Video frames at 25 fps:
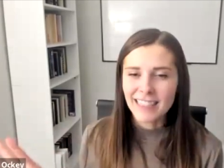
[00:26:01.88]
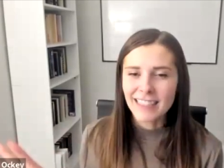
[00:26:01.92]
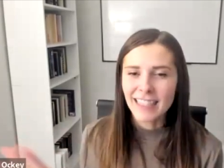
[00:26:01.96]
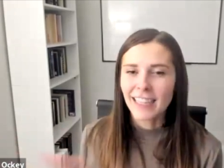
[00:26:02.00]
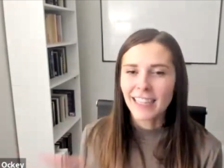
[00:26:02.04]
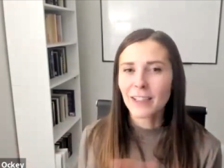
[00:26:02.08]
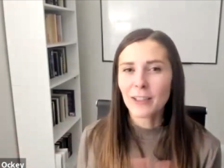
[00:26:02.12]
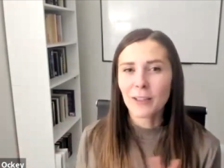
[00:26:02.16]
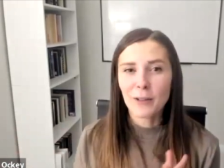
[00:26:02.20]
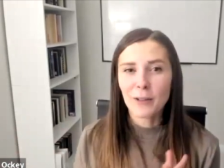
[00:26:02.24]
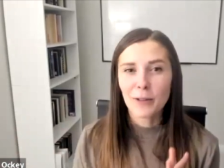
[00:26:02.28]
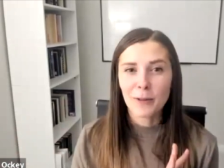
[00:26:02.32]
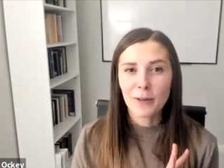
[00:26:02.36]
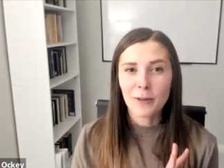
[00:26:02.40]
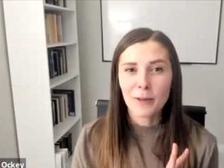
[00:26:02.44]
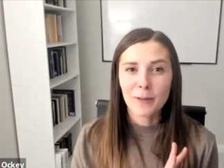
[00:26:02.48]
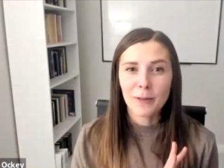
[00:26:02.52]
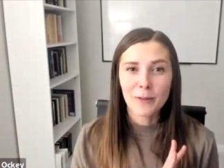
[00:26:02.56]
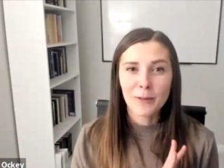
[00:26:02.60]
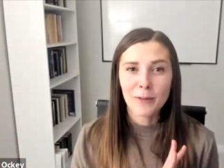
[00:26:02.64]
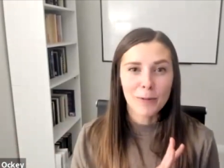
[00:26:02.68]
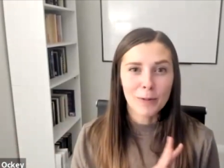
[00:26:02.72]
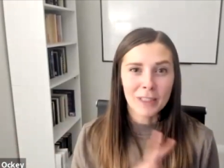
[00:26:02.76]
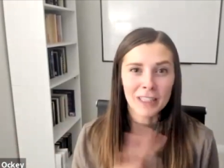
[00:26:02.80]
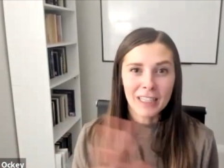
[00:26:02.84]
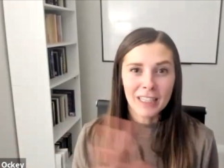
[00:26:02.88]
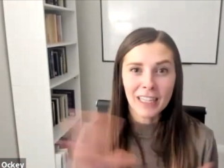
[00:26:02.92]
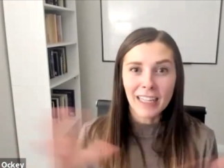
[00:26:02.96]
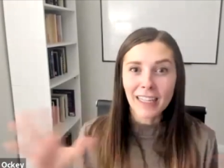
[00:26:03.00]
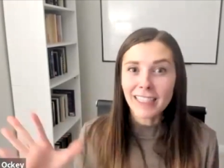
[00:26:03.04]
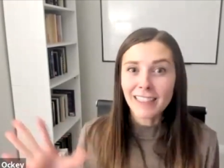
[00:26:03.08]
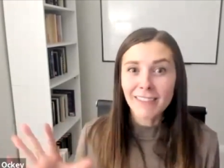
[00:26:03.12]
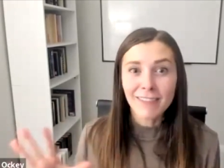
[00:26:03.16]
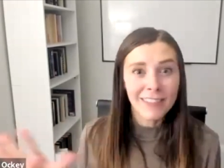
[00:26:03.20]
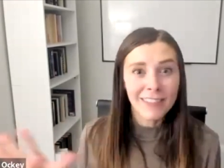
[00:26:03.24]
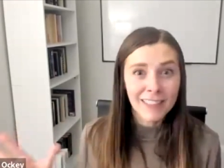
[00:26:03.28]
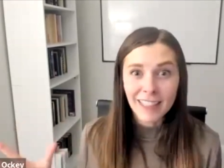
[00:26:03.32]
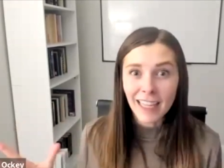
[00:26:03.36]
that you would
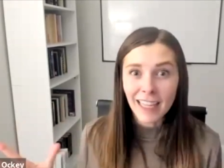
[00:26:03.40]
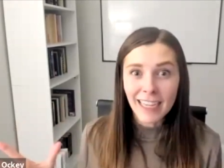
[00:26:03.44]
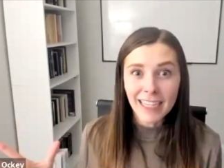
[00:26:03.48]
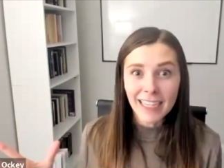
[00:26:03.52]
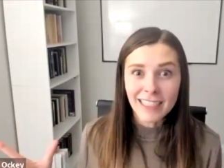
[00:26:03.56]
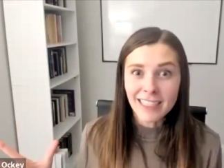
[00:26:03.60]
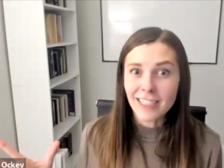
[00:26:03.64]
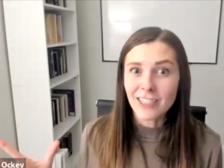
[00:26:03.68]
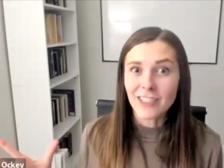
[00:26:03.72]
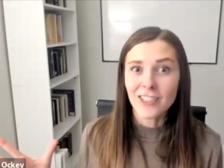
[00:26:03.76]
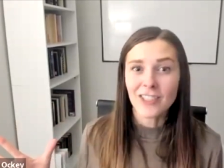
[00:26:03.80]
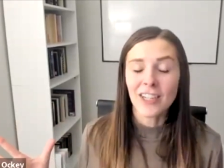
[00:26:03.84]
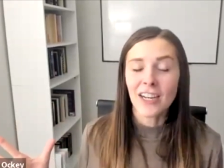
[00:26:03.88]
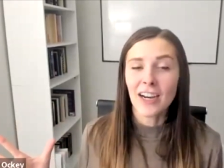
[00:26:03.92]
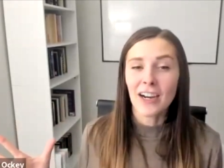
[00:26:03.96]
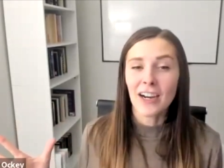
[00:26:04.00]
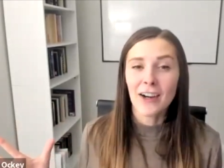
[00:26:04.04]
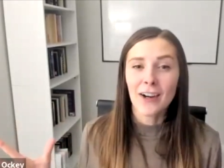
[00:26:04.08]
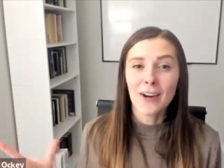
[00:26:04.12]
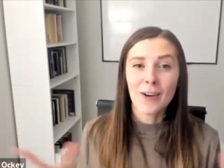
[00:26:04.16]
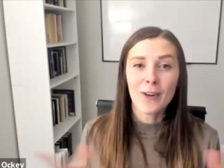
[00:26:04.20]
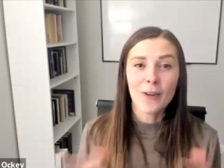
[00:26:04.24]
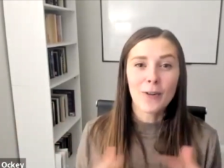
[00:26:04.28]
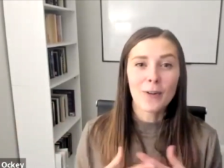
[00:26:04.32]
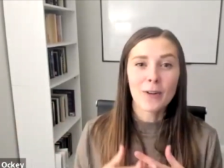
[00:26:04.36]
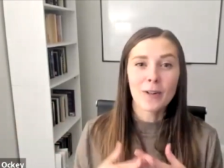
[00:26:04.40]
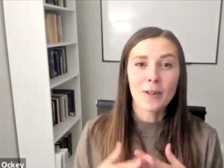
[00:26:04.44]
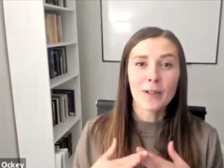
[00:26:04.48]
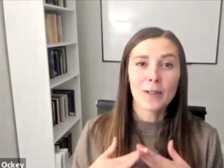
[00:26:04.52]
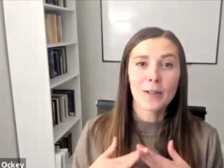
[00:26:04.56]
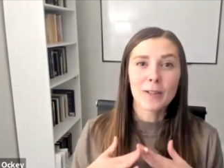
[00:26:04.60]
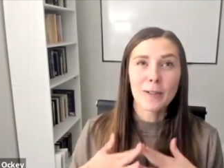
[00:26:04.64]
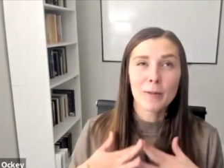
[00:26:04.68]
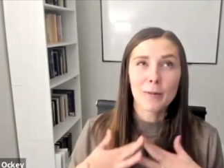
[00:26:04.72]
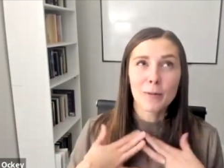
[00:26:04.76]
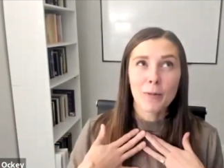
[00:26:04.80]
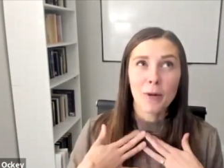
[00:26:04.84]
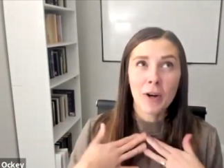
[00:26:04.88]
like like to share, or
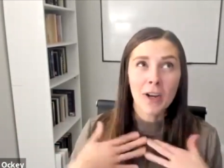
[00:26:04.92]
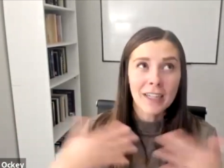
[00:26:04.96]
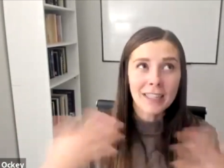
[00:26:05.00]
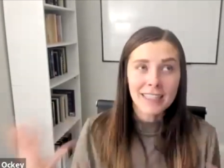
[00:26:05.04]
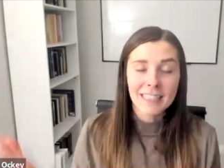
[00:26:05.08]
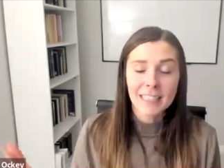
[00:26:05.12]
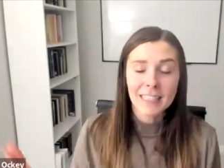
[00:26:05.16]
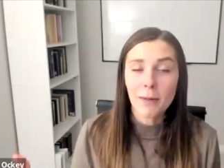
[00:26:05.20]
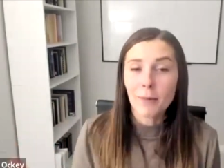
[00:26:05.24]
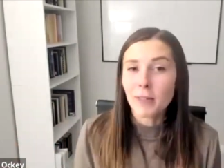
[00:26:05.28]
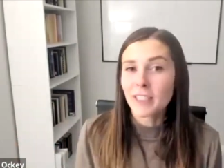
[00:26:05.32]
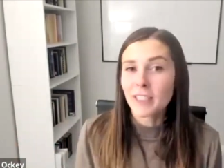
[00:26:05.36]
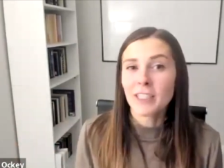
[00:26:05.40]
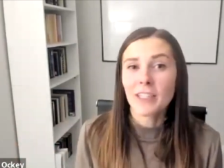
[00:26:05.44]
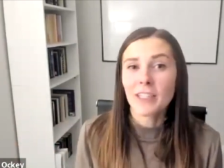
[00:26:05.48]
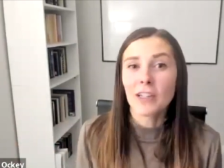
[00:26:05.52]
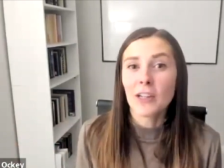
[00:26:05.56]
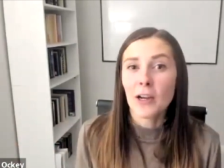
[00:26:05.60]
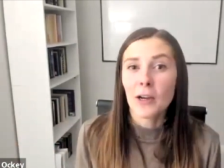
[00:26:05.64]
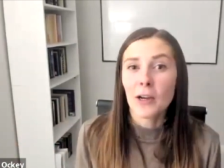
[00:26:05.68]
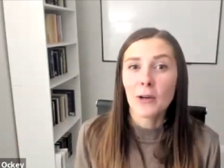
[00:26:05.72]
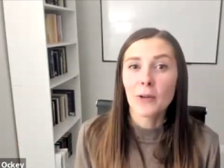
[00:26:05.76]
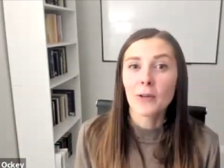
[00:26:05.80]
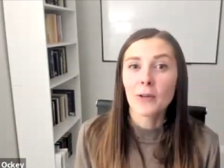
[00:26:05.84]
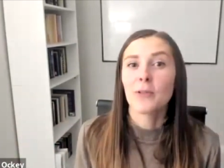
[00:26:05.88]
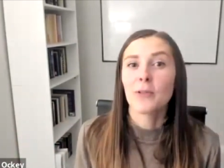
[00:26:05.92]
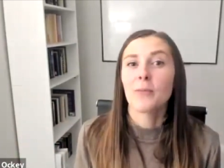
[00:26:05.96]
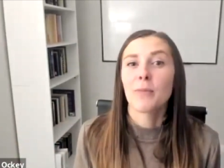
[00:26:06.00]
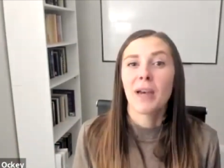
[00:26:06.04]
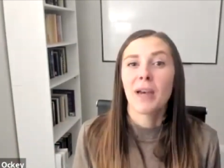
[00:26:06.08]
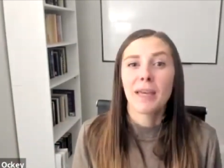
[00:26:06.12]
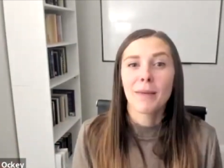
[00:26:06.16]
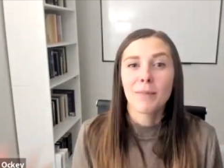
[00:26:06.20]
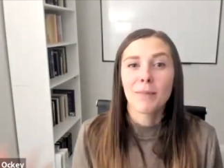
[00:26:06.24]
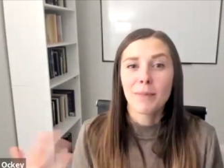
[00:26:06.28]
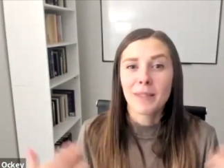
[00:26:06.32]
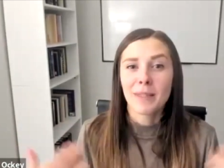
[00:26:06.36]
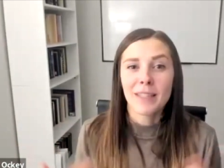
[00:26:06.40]
you want someone to know who
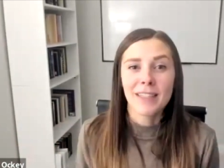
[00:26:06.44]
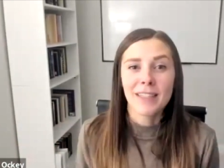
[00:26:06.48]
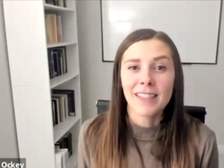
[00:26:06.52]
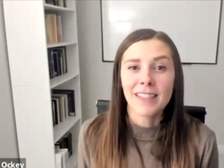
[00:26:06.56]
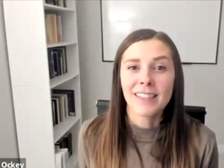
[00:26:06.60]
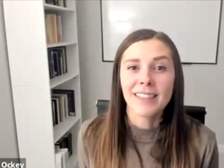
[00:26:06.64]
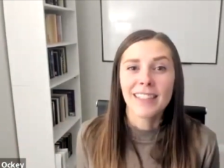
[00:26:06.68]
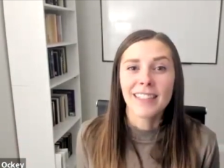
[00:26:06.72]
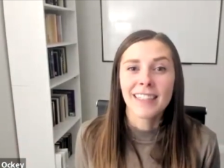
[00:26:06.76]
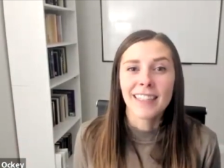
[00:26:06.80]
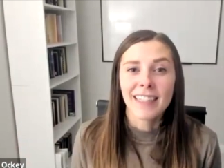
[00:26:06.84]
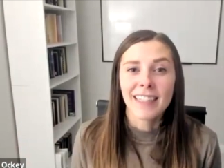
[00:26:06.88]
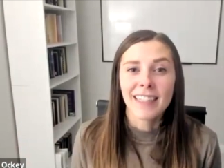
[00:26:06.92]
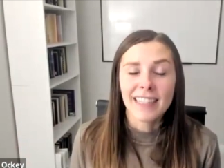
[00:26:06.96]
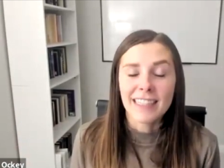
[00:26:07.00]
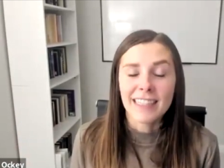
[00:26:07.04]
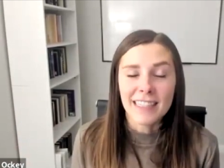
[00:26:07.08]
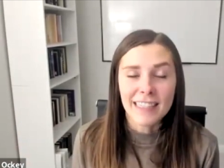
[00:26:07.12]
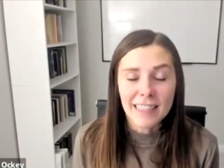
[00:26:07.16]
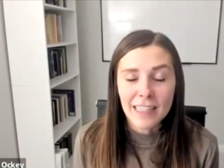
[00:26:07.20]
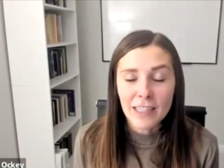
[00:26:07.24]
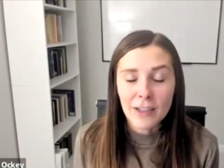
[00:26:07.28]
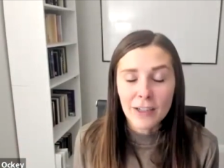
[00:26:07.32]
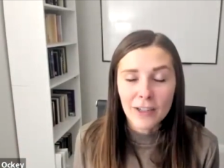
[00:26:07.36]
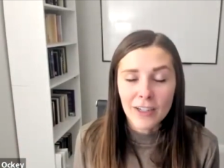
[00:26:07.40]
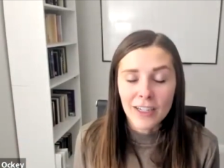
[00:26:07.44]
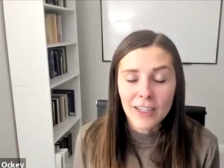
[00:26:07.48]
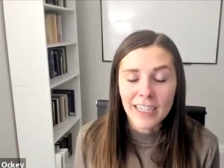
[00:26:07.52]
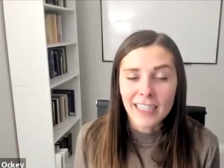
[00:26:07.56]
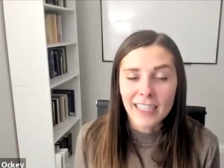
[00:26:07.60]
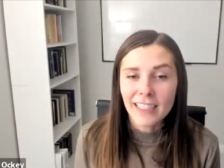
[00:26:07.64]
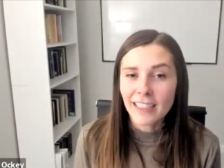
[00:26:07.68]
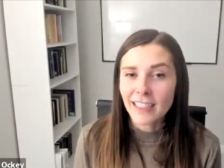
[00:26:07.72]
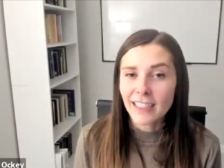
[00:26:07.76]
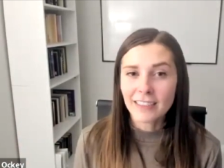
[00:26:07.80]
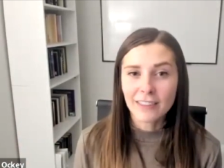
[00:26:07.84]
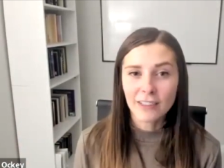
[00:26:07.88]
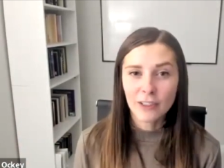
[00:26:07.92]
might be
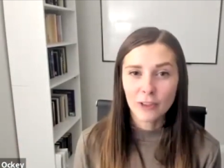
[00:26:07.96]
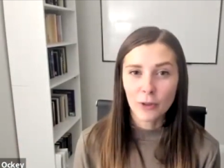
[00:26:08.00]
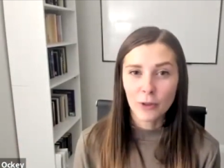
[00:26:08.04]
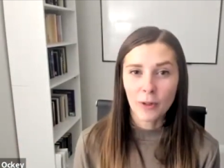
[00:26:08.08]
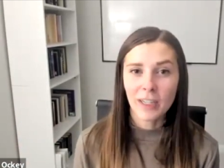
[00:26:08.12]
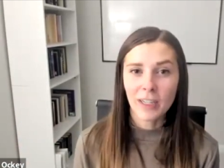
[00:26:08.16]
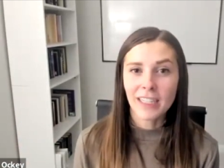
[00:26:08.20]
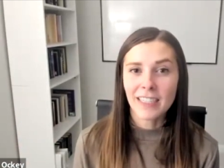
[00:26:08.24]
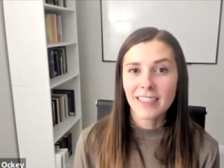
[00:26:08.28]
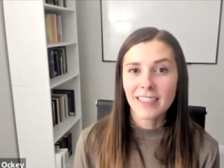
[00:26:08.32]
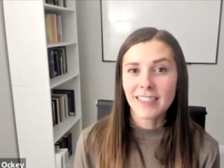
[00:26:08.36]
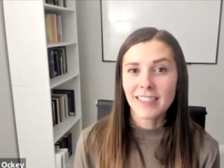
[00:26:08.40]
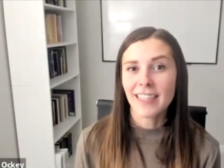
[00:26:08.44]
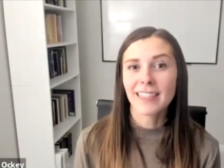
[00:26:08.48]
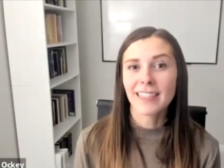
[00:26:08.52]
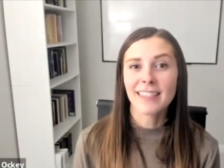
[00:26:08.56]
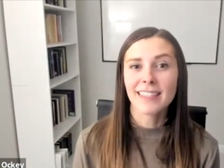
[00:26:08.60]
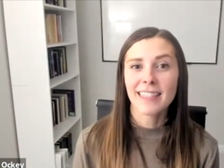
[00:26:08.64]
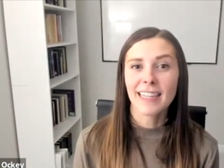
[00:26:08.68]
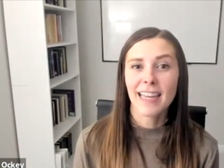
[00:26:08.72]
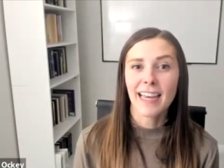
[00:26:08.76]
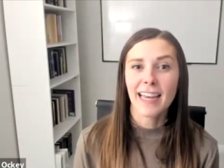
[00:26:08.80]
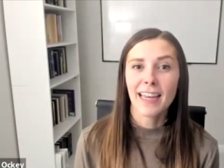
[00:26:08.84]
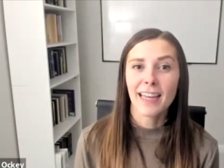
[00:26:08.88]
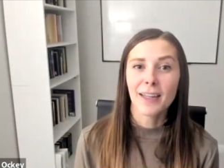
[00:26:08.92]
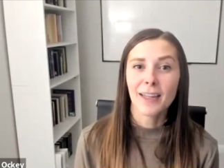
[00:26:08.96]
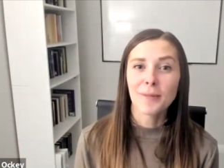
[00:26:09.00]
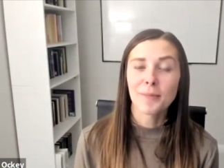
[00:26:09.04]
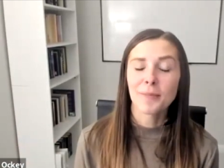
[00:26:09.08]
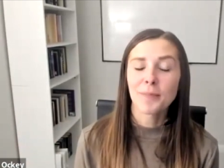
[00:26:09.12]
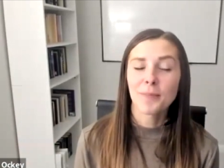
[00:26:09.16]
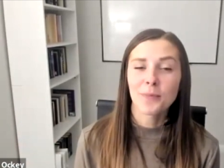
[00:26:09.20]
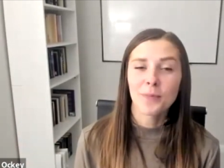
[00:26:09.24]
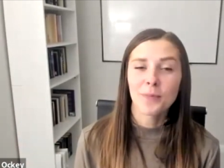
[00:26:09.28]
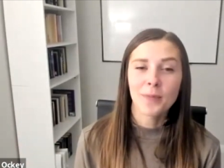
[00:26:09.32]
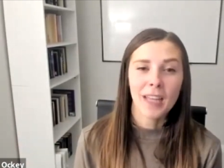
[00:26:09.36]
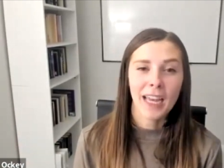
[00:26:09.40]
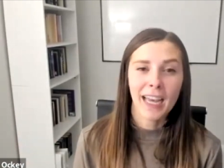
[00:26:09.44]
considering joining Centsei?
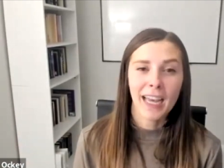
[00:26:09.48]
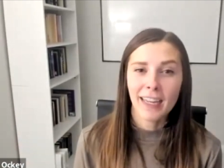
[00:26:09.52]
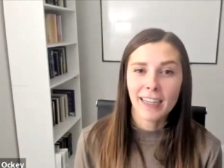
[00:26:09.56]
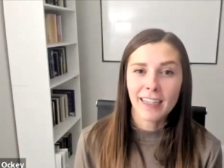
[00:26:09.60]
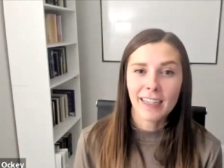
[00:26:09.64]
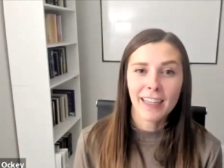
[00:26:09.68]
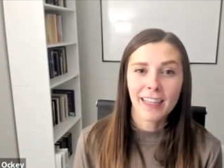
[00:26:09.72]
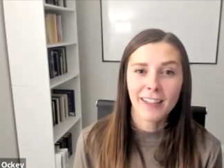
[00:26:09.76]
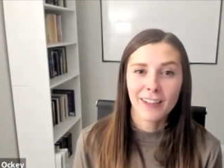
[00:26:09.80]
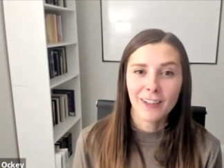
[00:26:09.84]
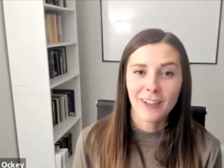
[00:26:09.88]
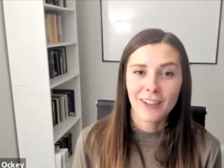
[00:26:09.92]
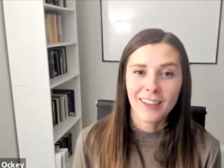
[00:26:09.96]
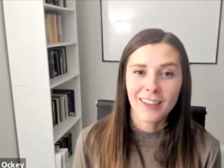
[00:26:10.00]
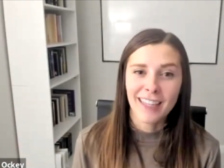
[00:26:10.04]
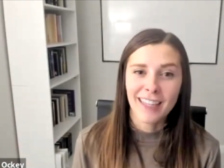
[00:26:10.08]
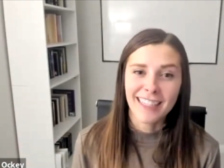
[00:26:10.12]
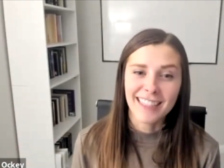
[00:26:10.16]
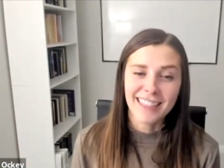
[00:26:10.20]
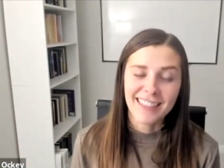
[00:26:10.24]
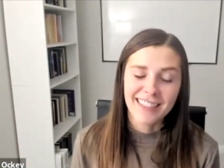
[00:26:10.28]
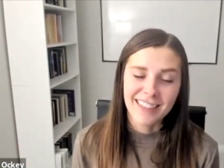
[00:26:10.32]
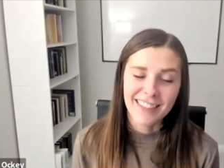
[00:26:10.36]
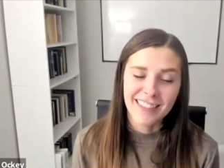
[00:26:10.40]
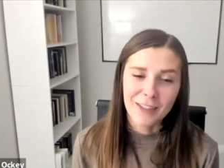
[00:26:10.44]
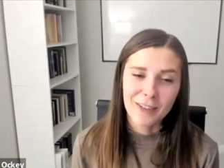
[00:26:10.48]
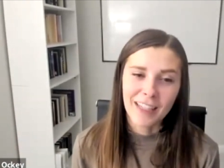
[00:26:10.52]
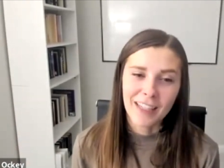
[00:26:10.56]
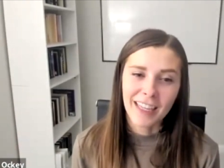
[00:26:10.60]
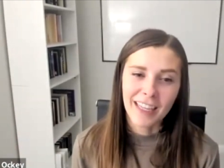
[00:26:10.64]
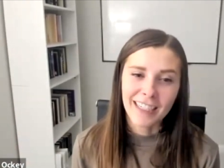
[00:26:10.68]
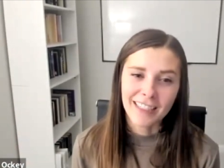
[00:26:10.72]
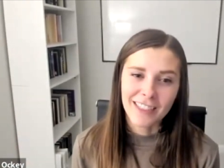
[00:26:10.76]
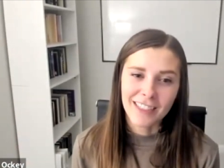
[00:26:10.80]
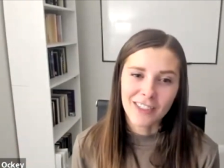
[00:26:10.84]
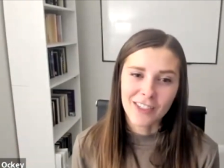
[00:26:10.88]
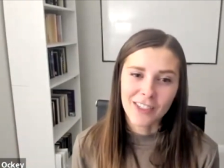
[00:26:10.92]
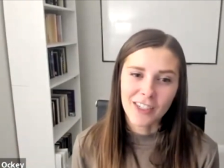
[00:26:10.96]
Any other things you'd
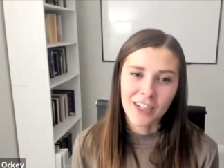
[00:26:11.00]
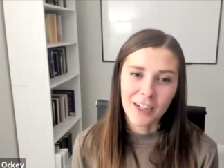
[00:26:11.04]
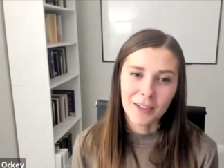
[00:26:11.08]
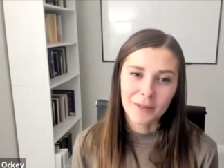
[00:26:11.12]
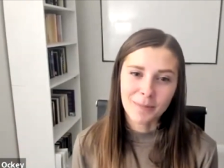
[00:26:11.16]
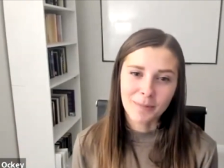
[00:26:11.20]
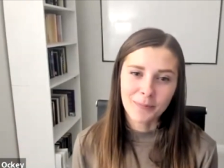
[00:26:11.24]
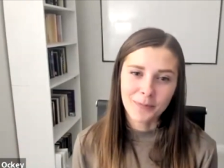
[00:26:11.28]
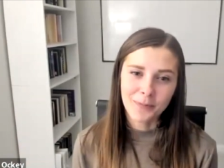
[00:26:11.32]
like to share?